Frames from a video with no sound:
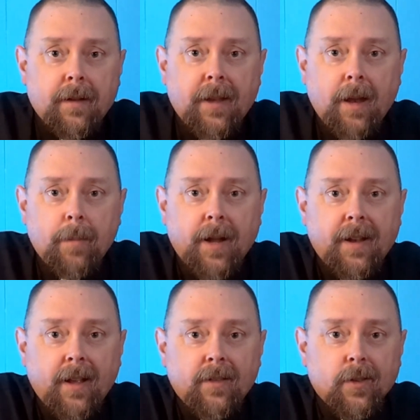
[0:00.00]
10 by
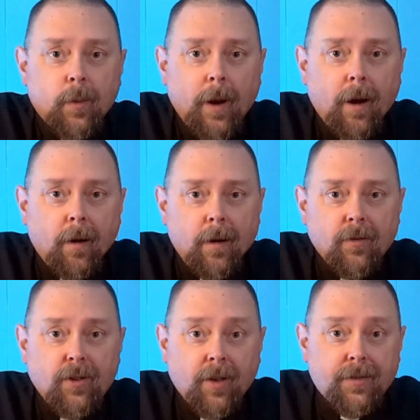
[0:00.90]
10 square
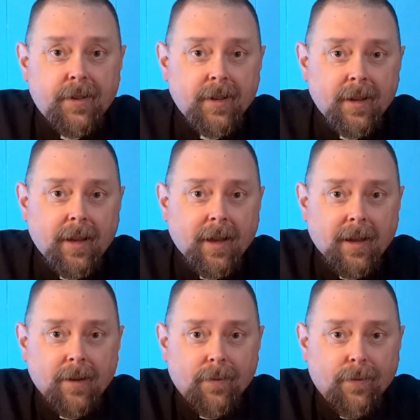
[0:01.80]
just
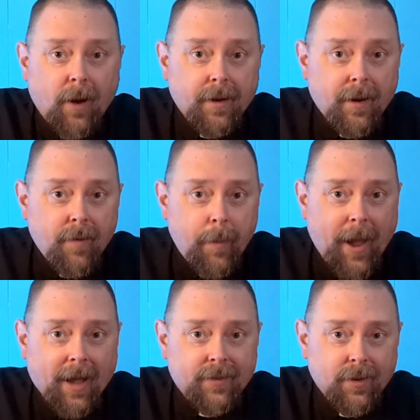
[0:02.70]
in front of the
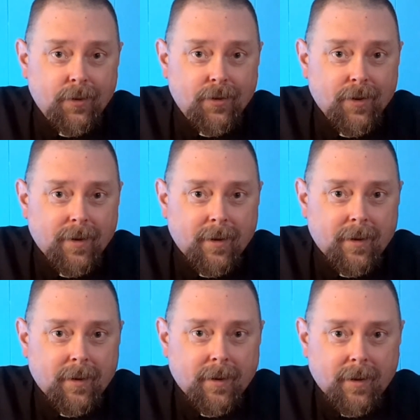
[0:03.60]
passage
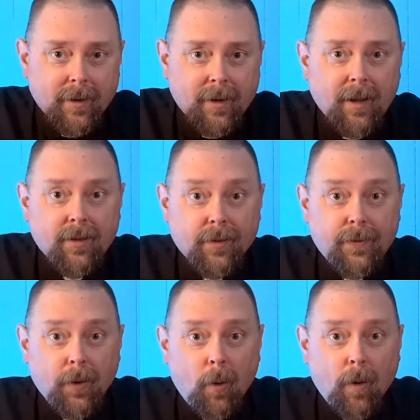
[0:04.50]
is a
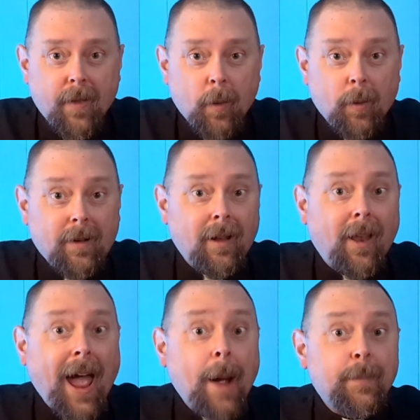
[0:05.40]
floor that will
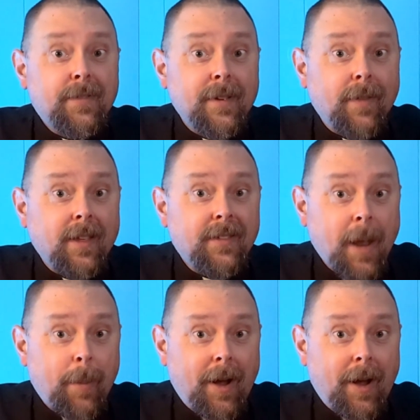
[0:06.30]
collapse if they step